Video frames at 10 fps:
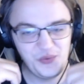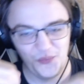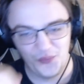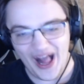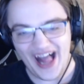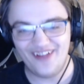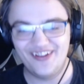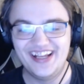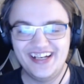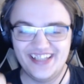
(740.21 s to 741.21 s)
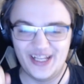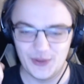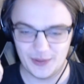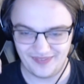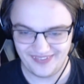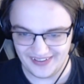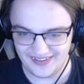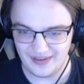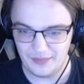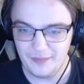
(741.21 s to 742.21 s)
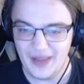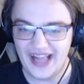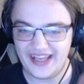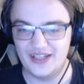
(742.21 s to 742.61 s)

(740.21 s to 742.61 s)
Wow! Now the Orb of Silt is coming back,